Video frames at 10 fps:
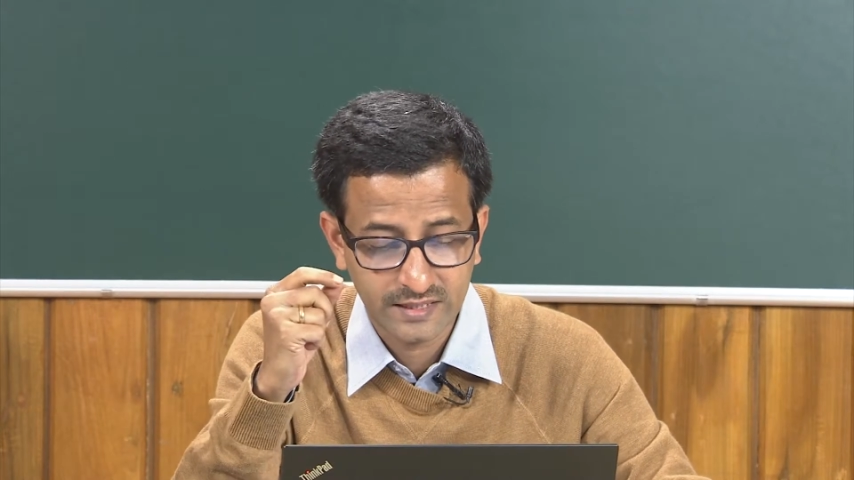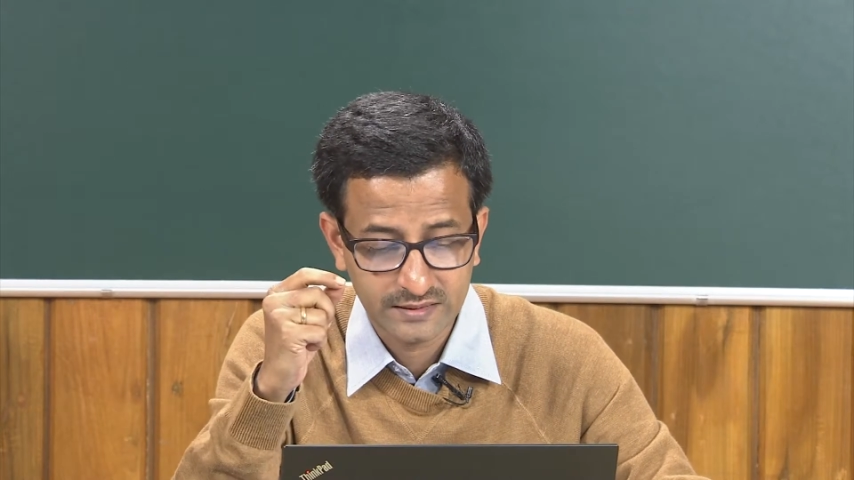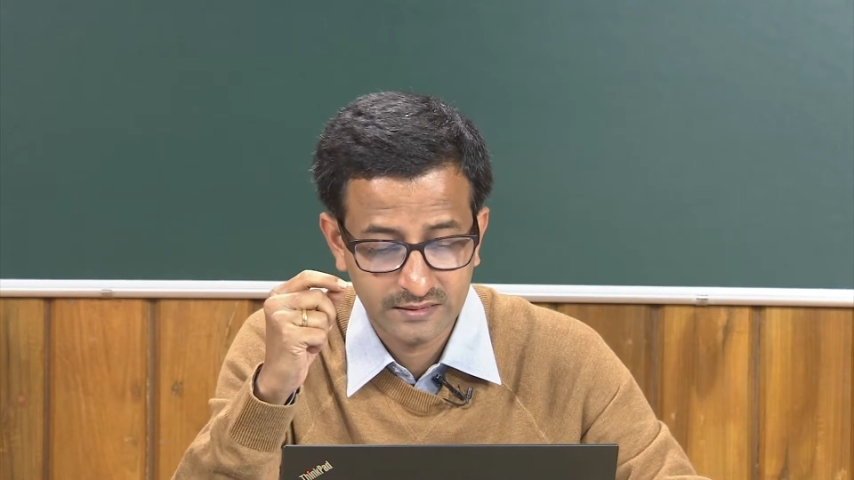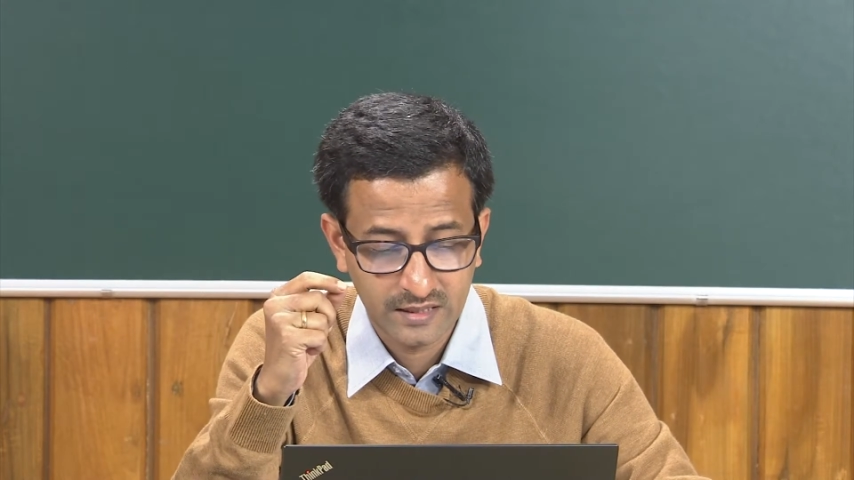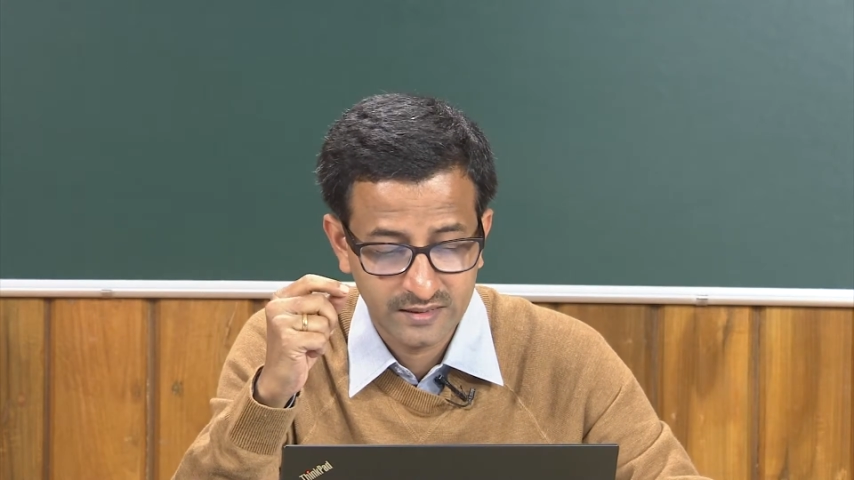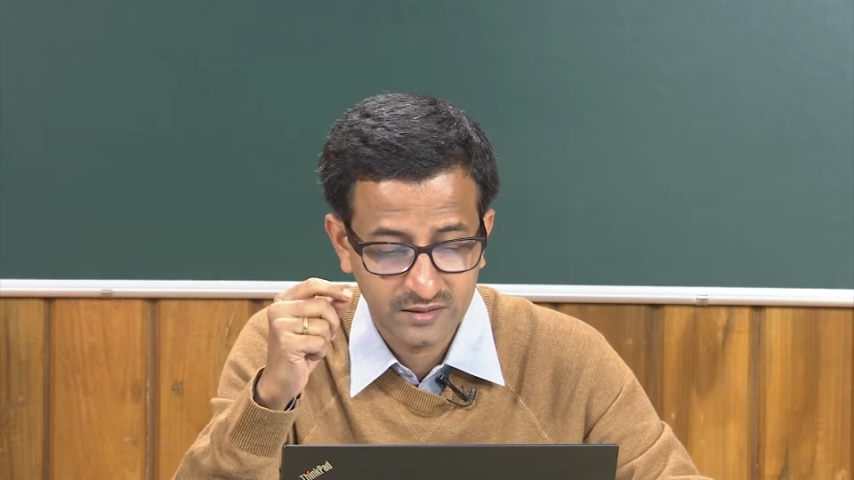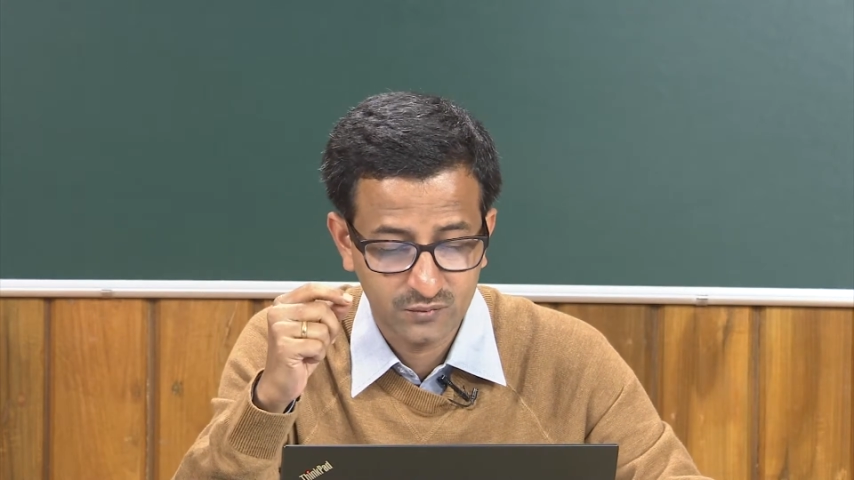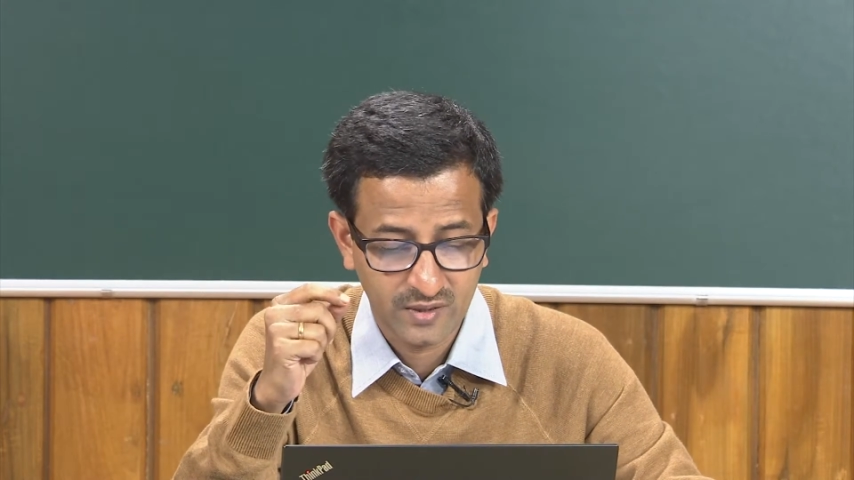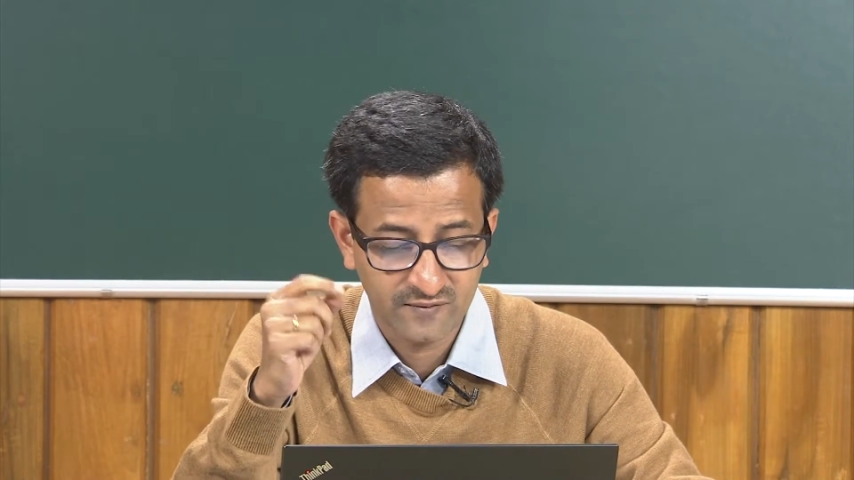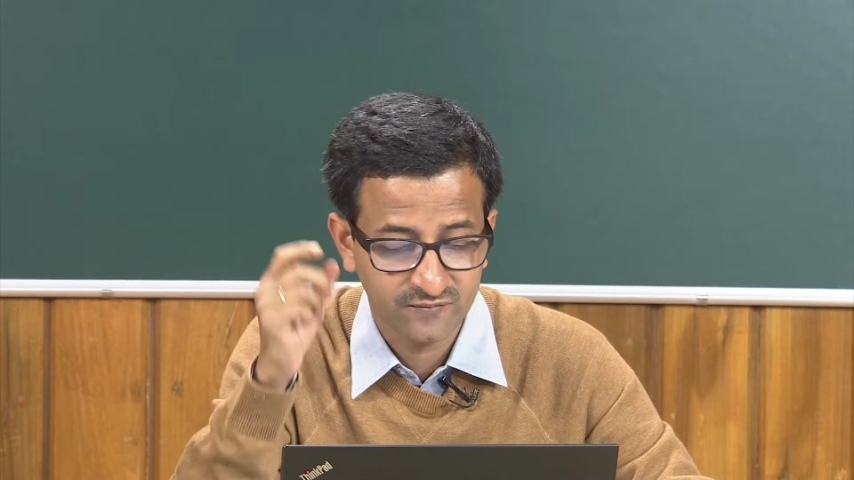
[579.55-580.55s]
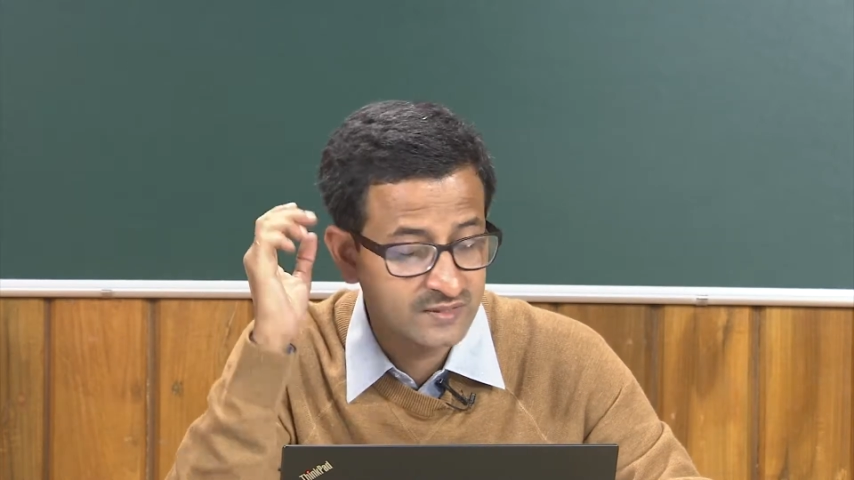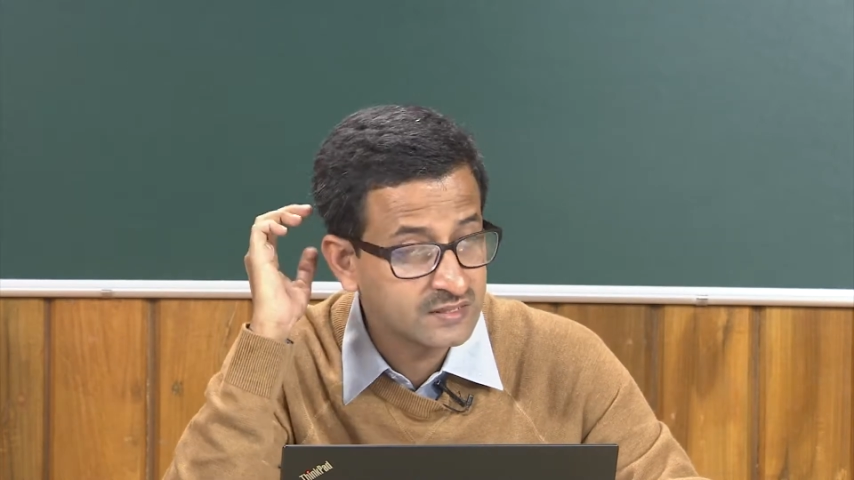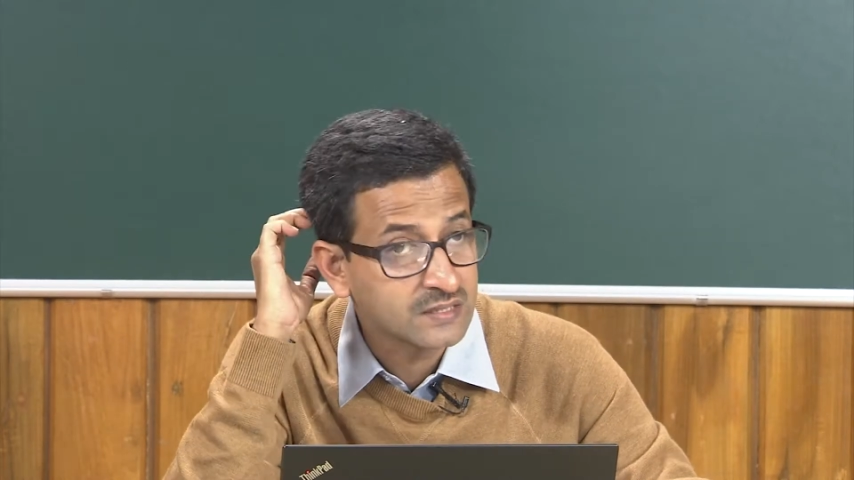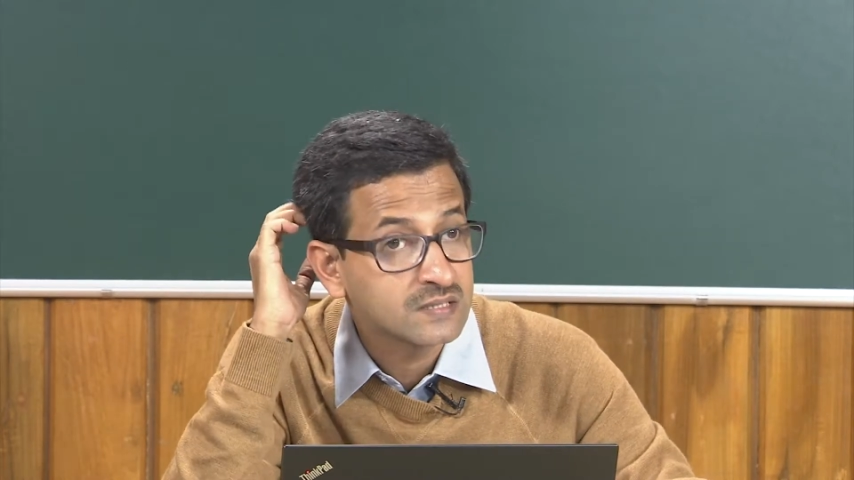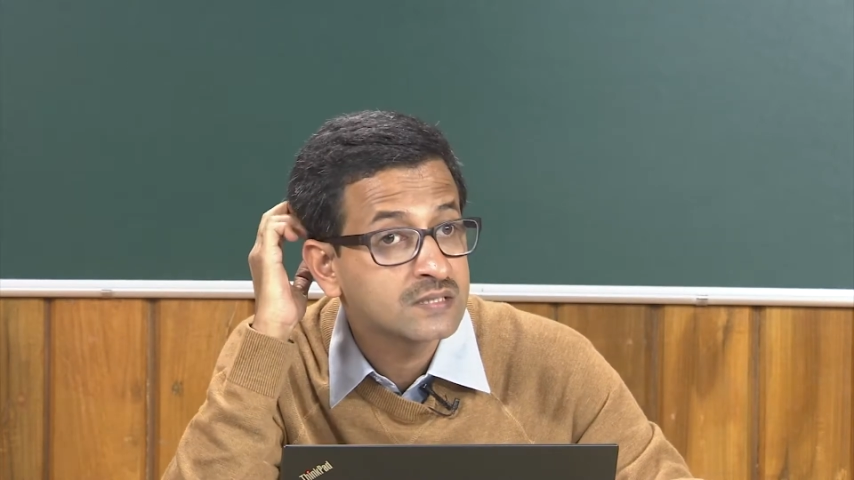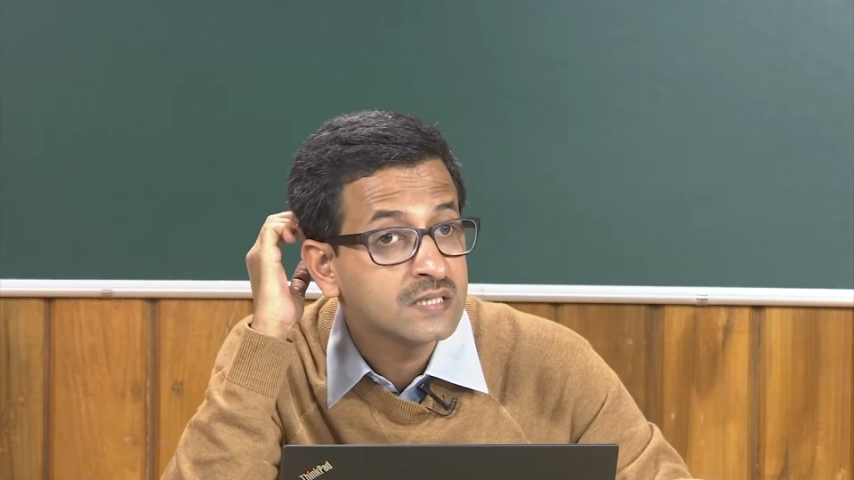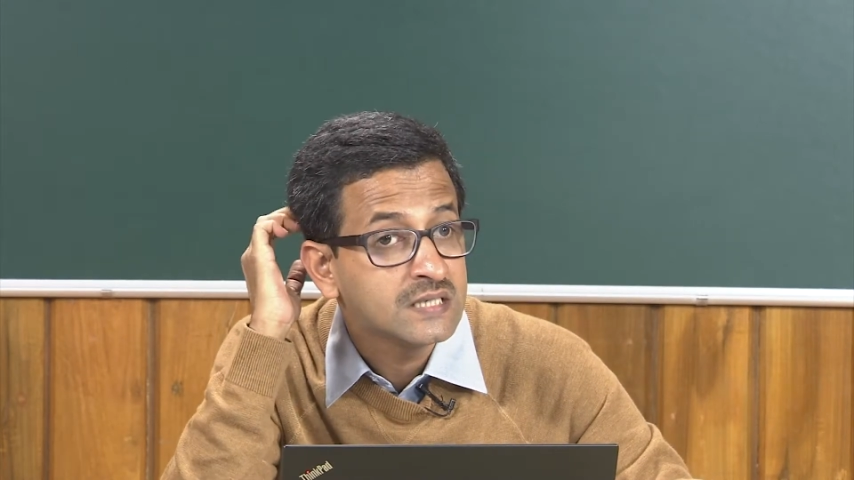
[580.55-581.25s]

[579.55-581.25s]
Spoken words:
rationality, we have discussed